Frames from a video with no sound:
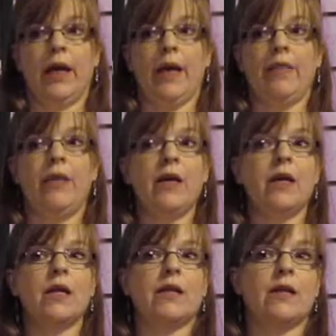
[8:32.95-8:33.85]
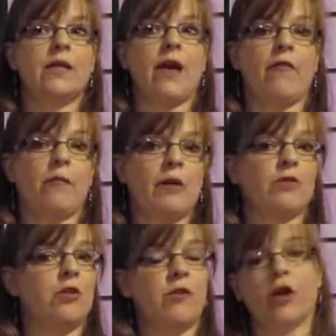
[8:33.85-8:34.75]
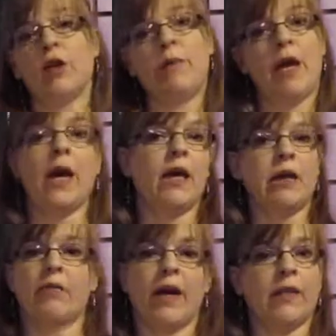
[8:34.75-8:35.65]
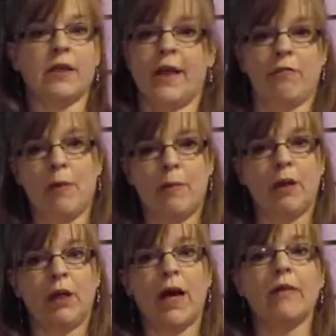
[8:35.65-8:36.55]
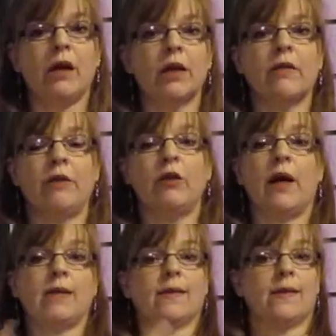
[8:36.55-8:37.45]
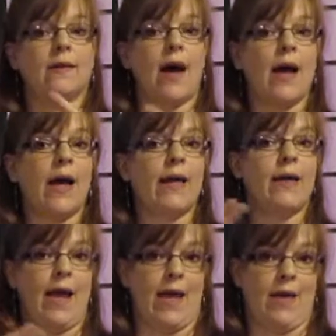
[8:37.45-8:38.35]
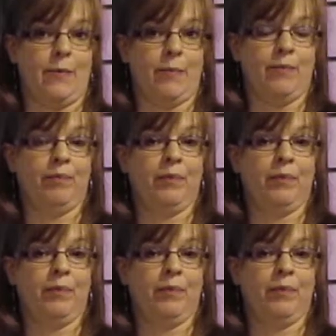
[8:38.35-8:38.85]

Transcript: And then the deaf person, if you're going to be hanging around the deaf people a lot, they'll give you a sign name.